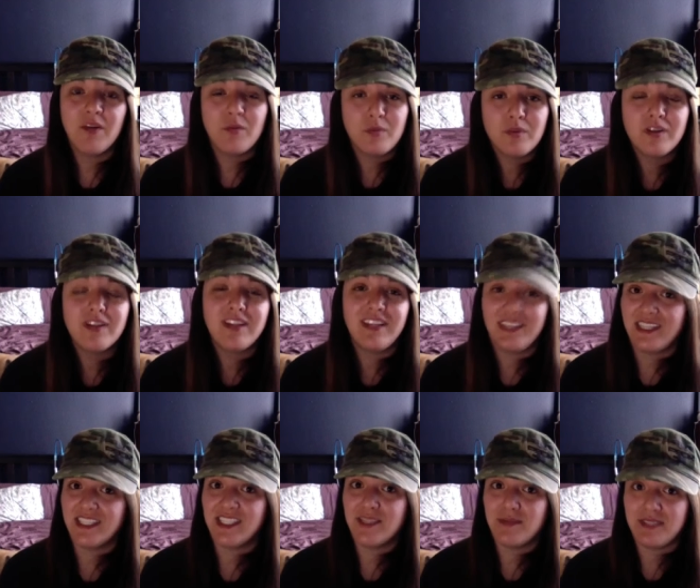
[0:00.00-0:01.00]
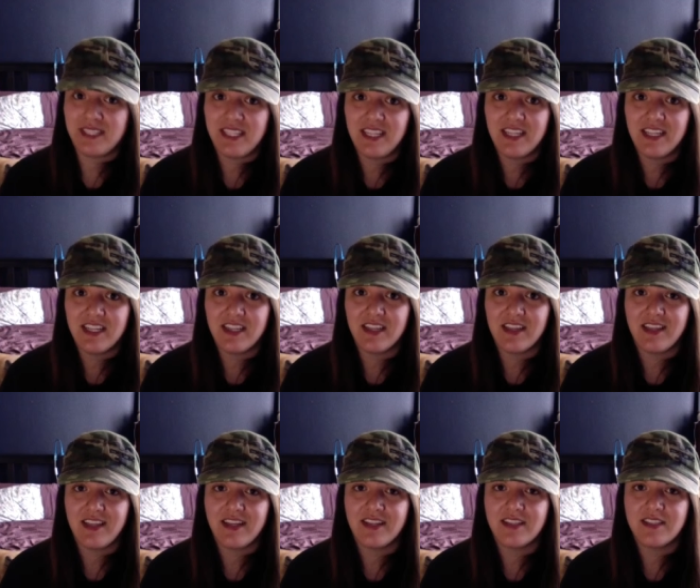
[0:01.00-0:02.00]
It really needs to be seen in the
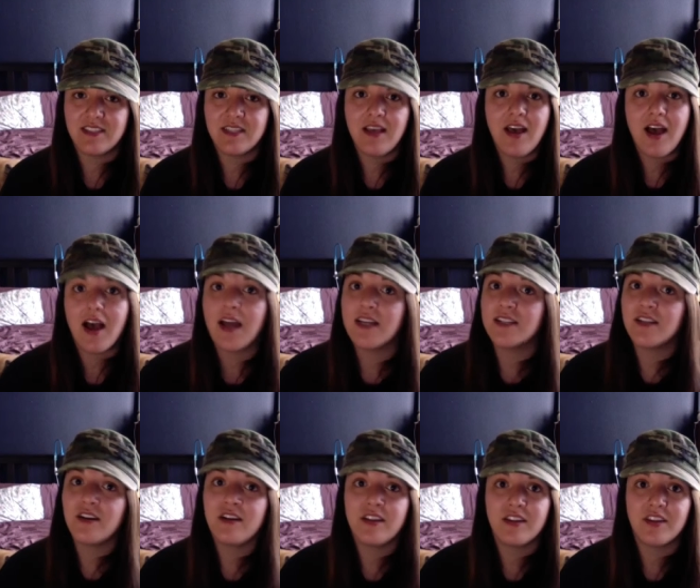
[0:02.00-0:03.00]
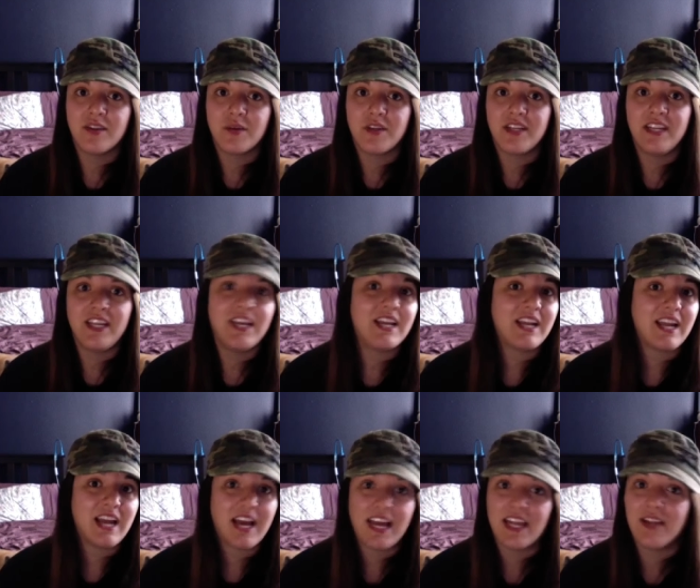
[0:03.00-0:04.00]
theaters. I saw it in 3D and
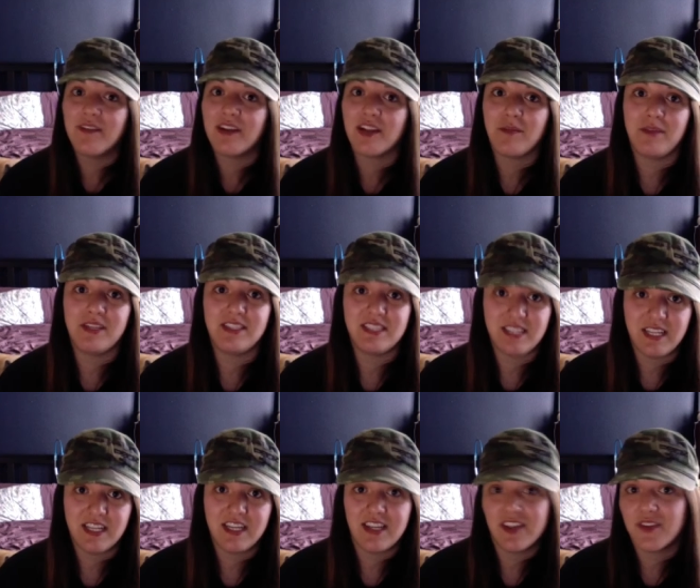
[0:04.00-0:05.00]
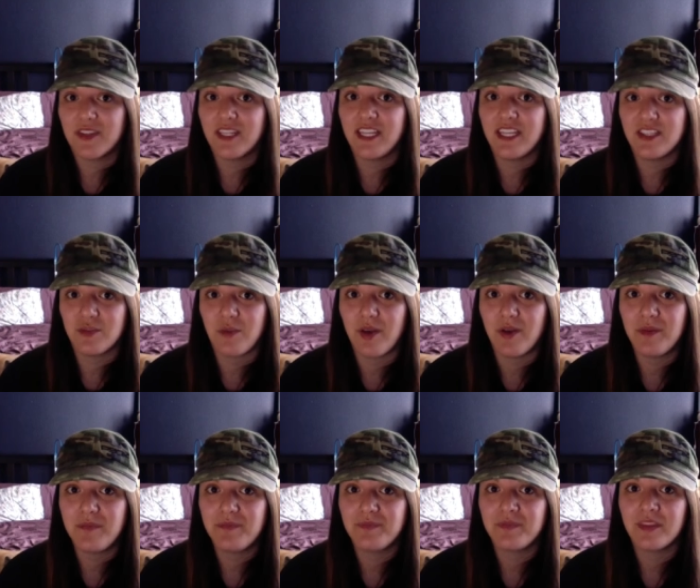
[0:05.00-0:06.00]
I highly recommend seeing it in 3D as
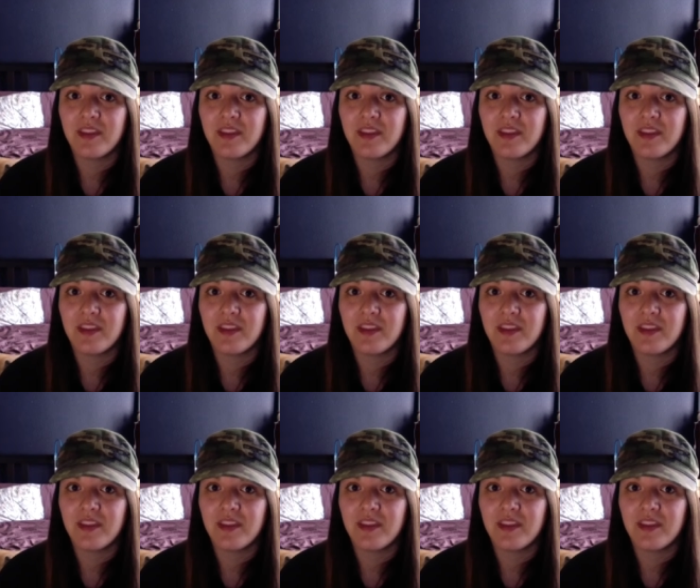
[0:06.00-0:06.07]
well.